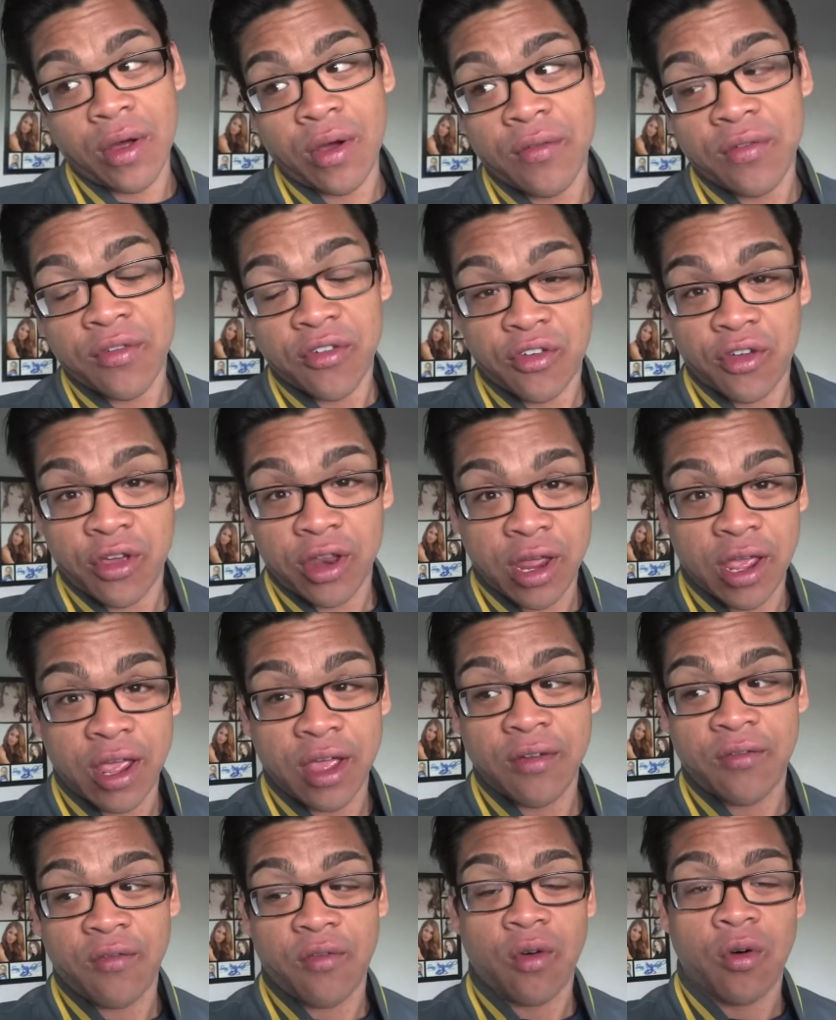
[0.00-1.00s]
of
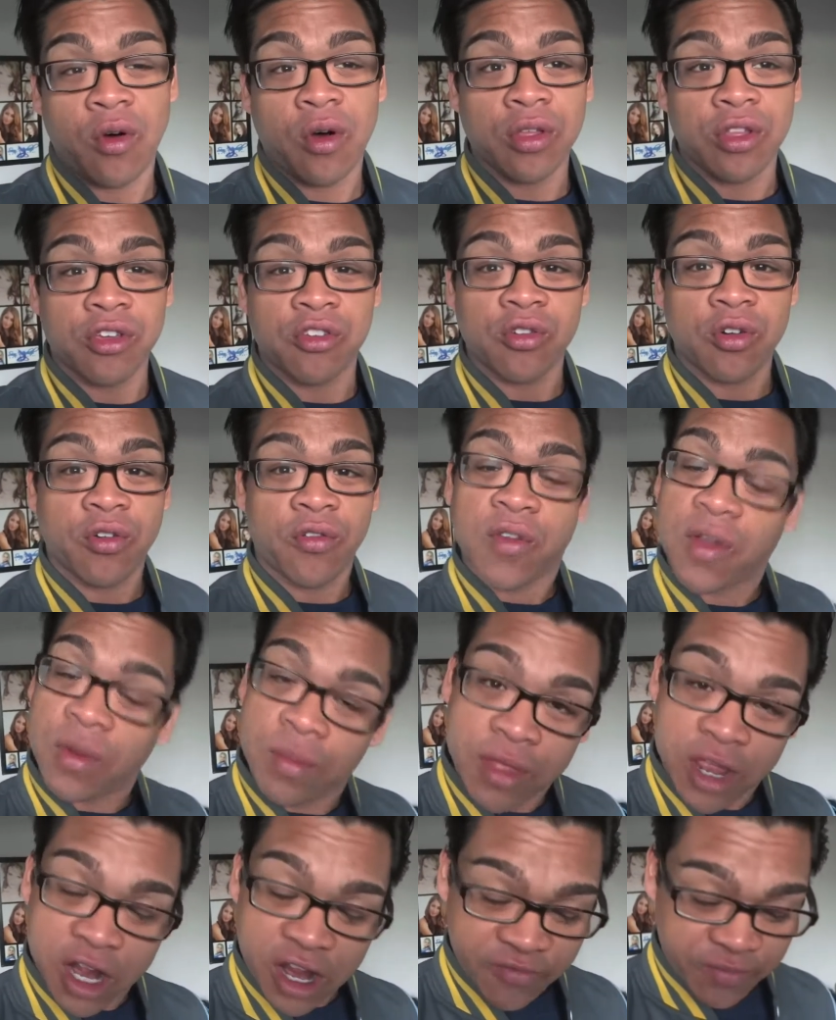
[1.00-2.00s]
shooting for the short
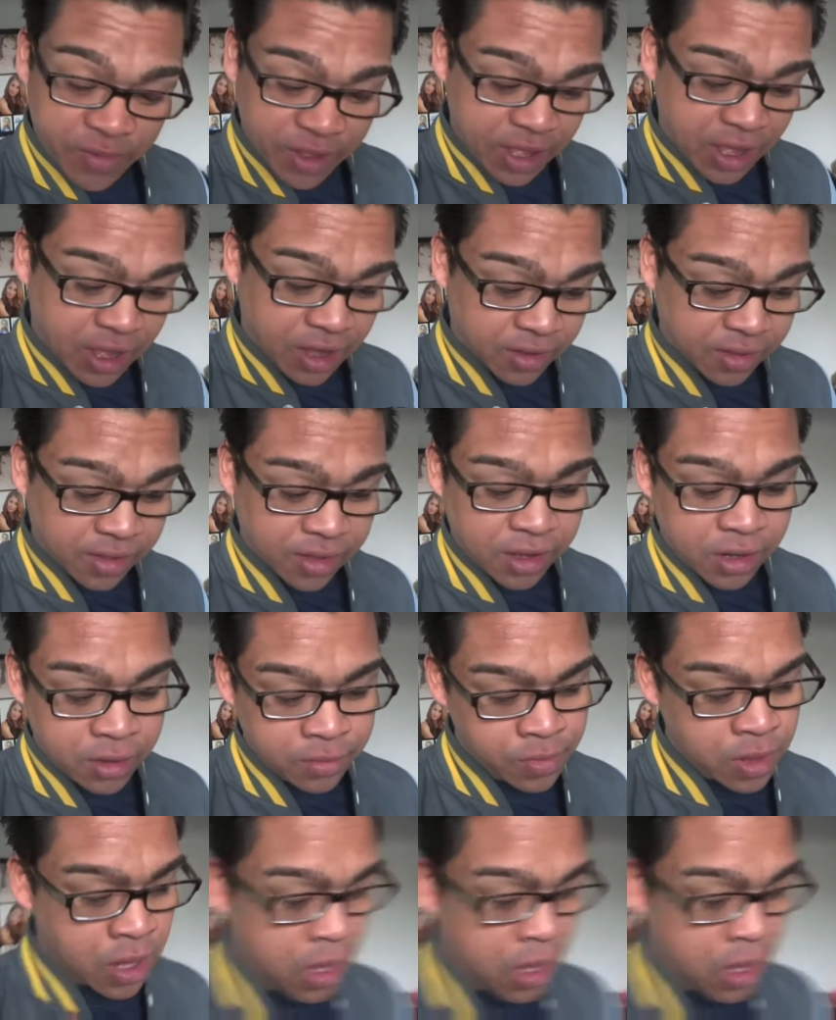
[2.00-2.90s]
film that I've been cast in.